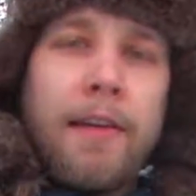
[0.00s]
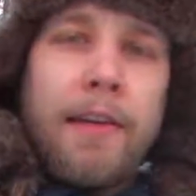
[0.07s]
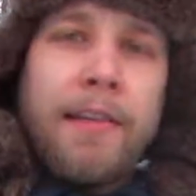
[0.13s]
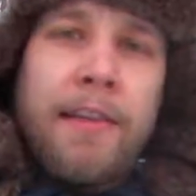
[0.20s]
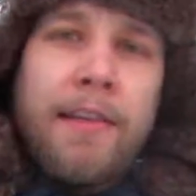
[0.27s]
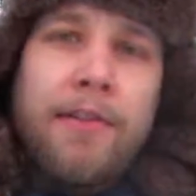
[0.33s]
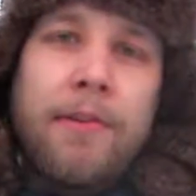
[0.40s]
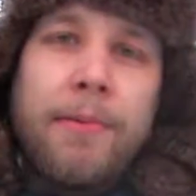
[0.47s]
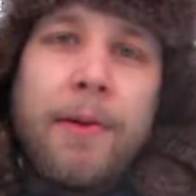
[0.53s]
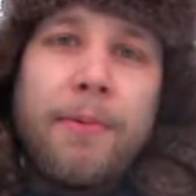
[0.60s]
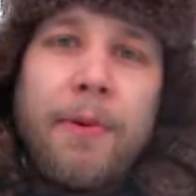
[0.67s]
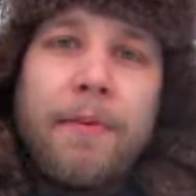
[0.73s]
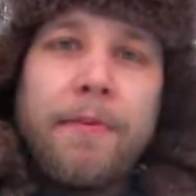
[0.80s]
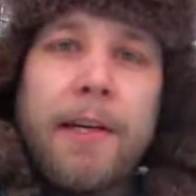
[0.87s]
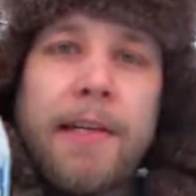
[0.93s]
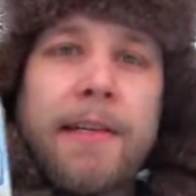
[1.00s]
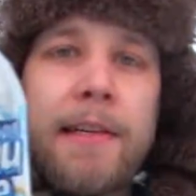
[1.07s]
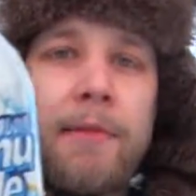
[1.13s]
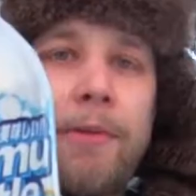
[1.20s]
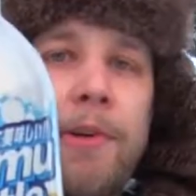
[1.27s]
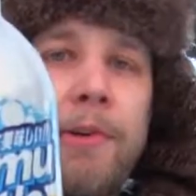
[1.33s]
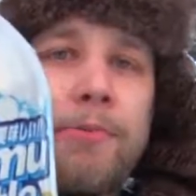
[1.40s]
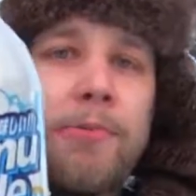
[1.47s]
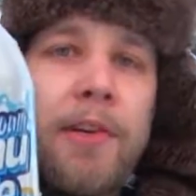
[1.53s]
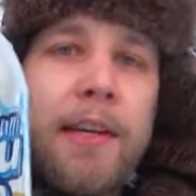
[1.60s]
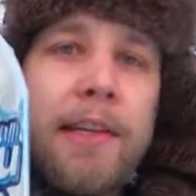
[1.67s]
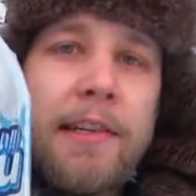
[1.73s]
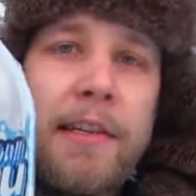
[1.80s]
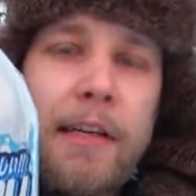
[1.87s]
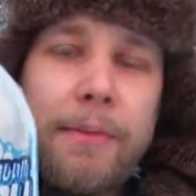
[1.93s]
I think it's gonna be refreshing when you drink
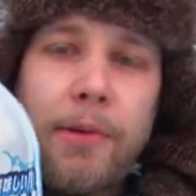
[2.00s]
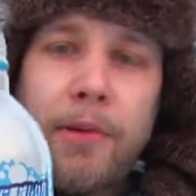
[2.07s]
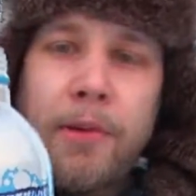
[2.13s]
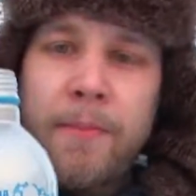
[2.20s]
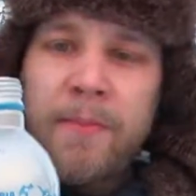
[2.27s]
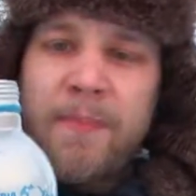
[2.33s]
in the summer,